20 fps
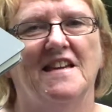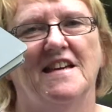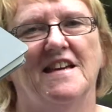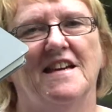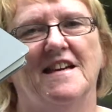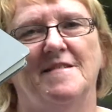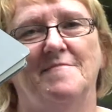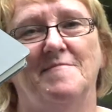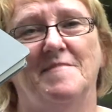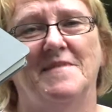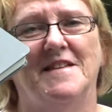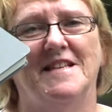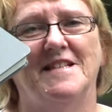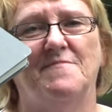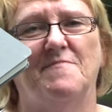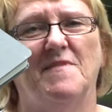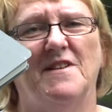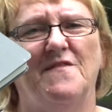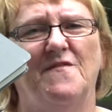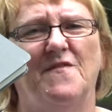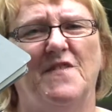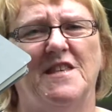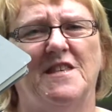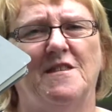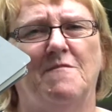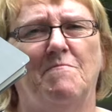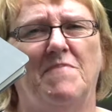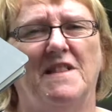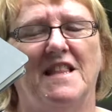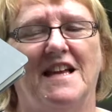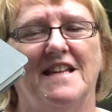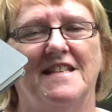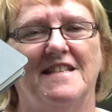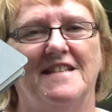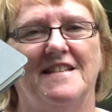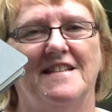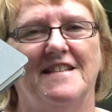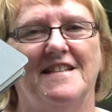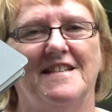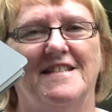It's my 5th
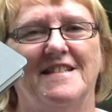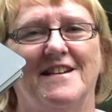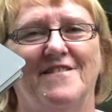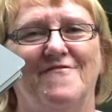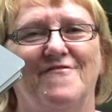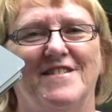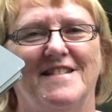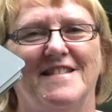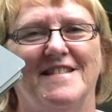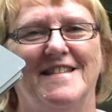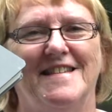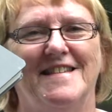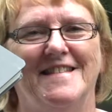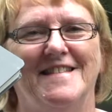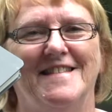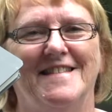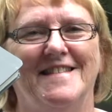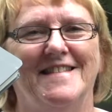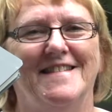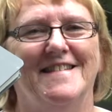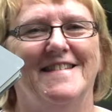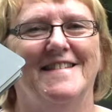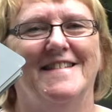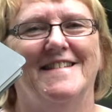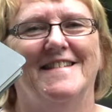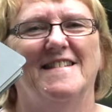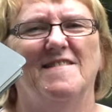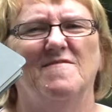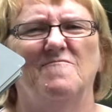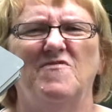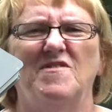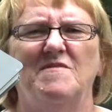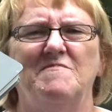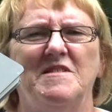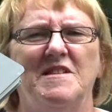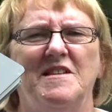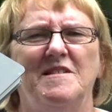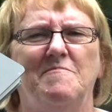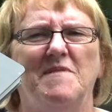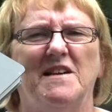planner, and I've written in
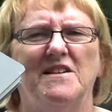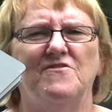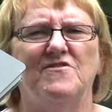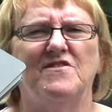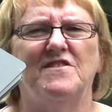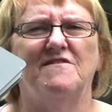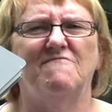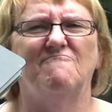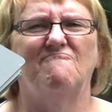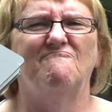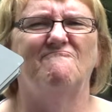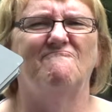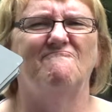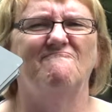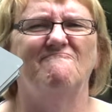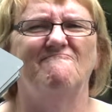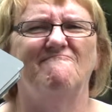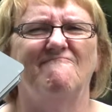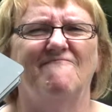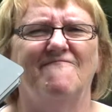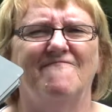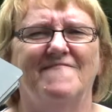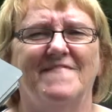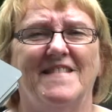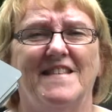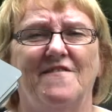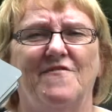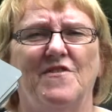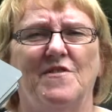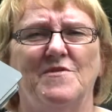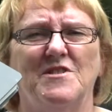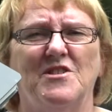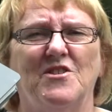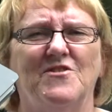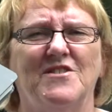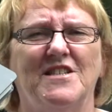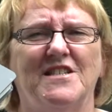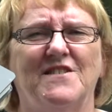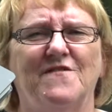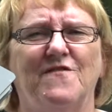probably about, if I was
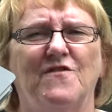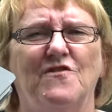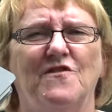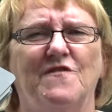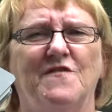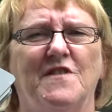honest, 4 or